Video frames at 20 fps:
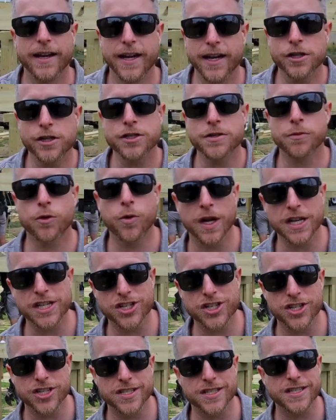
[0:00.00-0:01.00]
Here are some
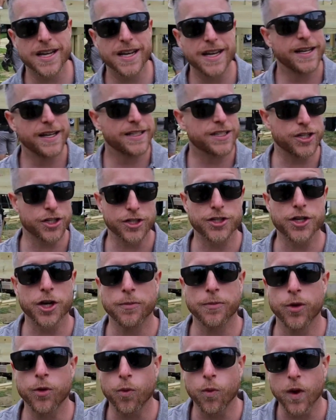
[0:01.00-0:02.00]
questions to
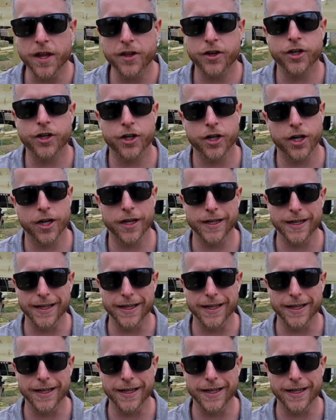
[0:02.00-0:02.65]
determine whether you're going to